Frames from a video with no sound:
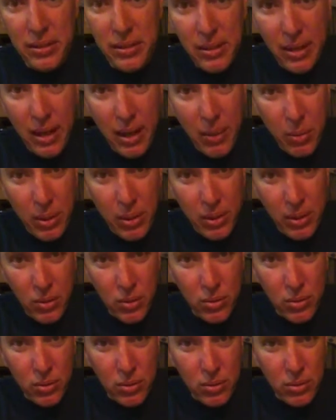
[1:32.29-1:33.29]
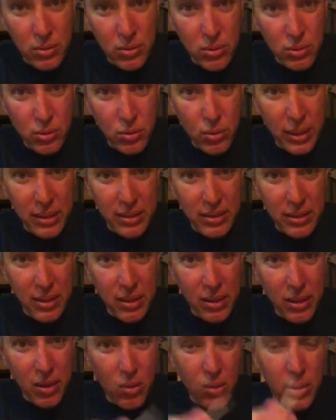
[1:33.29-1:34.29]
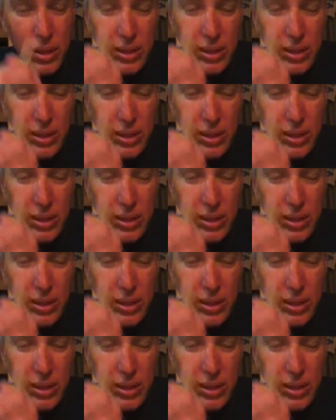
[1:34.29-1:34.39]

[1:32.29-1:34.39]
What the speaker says: I wouldn't use straight silicone.